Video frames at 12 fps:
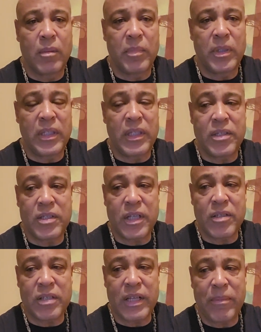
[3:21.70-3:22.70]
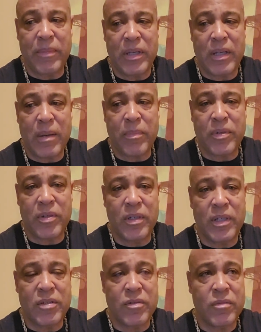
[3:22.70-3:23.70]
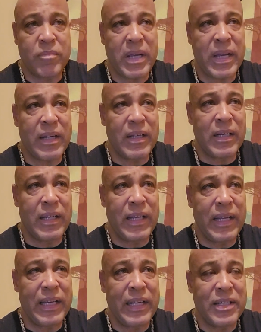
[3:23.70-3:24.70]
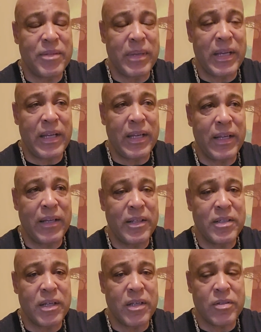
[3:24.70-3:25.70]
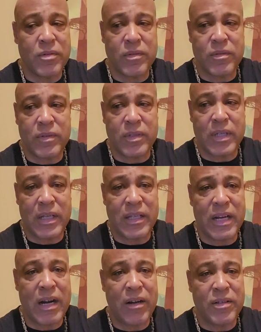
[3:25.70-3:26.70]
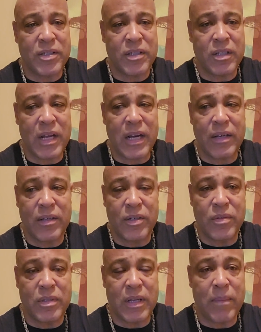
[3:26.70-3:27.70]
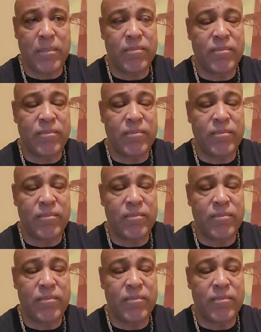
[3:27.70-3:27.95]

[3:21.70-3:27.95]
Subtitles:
But then the judge gave me an opportunity. This was back in the 80s, man. The judge was tired of just locking dudes up.